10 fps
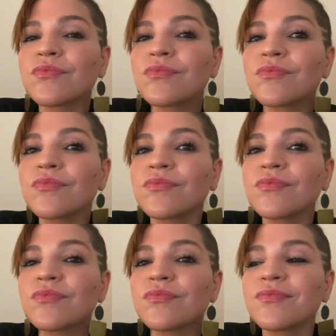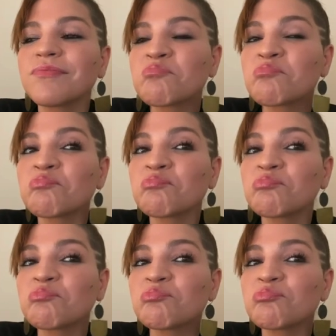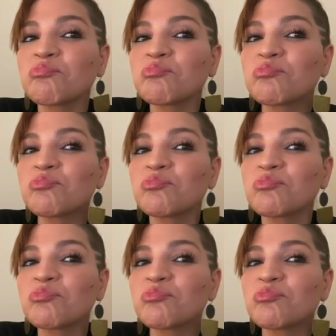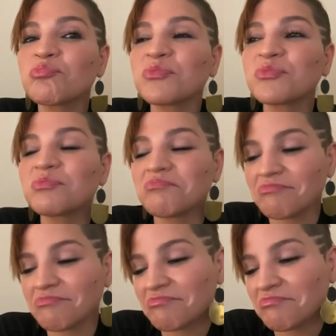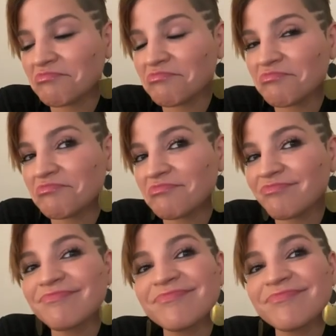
The person shown says nothing.